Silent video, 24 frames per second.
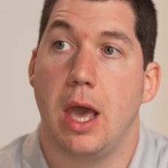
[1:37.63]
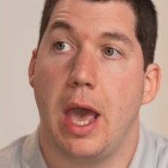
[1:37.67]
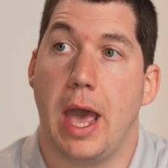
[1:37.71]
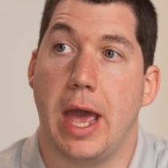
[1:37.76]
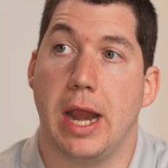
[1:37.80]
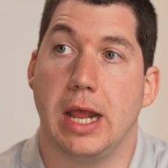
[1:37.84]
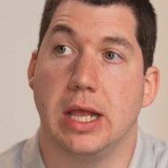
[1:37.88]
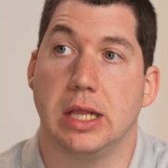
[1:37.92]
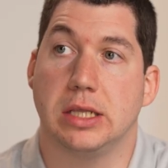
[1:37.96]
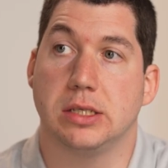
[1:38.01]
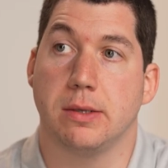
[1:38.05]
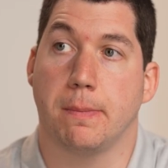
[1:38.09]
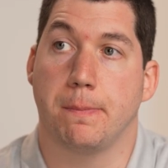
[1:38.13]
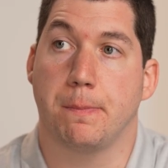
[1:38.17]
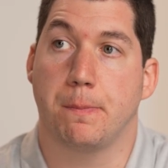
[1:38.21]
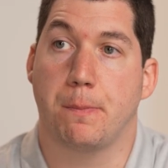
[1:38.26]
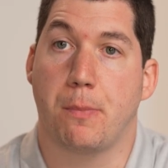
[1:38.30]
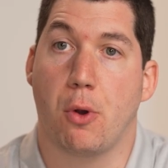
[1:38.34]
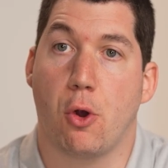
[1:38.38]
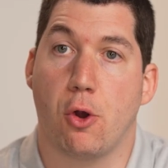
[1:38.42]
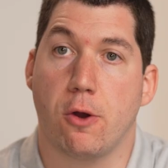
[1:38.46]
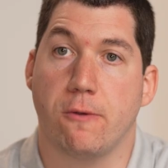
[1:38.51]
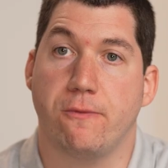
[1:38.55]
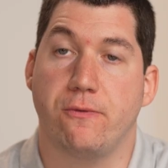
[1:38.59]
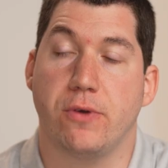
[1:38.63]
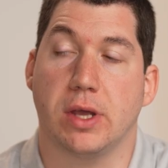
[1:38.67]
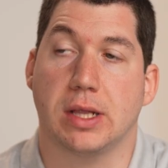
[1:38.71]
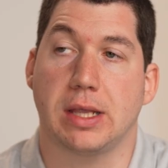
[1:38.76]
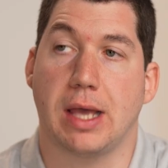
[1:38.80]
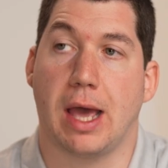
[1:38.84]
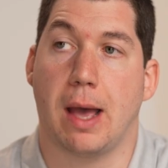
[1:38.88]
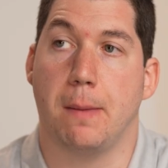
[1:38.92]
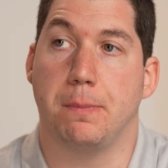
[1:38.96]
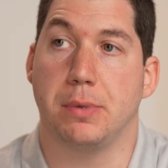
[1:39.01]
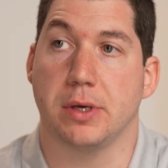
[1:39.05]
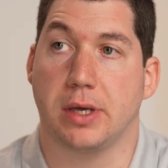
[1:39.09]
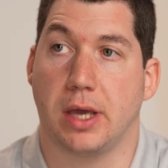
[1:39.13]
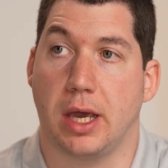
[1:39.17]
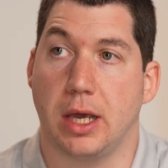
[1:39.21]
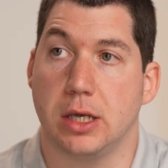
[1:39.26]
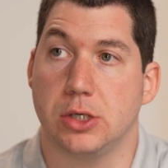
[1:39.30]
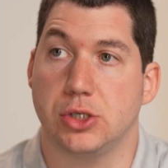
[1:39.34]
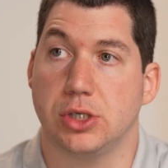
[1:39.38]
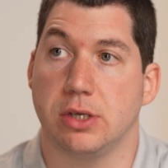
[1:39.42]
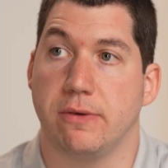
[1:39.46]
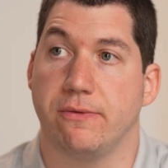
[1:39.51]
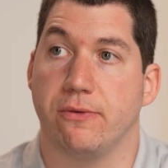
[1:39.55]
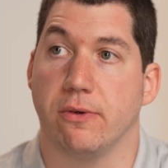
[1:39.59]
and it's a perfect
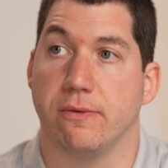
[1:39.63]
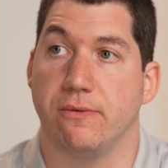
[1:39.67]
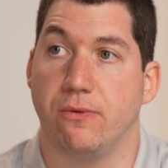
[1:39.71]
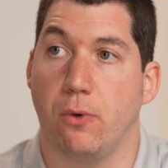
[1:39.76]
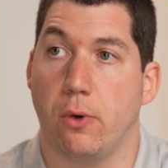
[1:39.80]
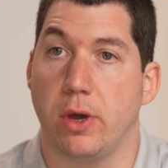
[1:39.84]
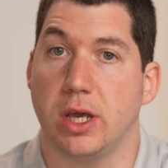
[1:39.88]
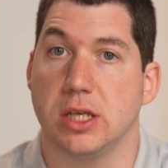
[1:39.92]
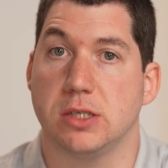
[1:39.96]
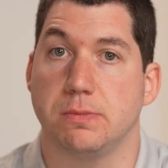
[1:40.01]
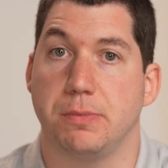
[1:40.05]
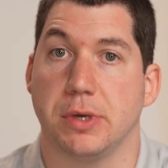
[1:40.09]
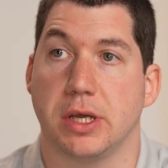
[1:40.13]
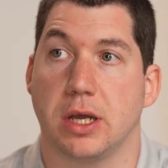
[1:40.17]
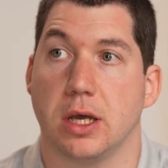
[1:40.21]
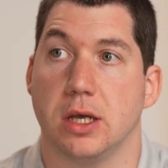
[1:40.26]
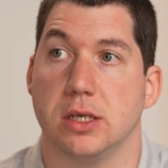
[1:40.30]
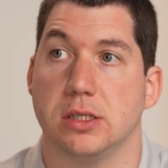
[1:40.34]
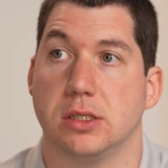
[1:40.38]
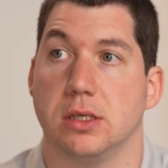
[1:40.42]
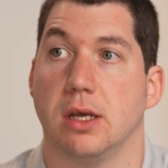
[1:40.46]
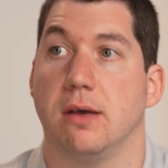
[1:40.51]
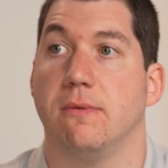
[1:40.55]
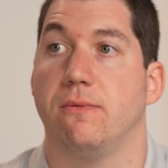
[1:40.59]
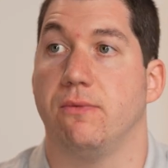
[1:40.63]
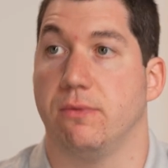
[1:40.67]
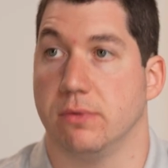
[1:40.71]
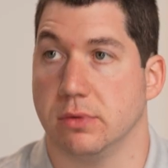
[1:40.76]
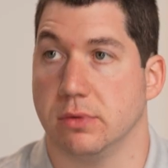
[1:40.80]
application for voice because of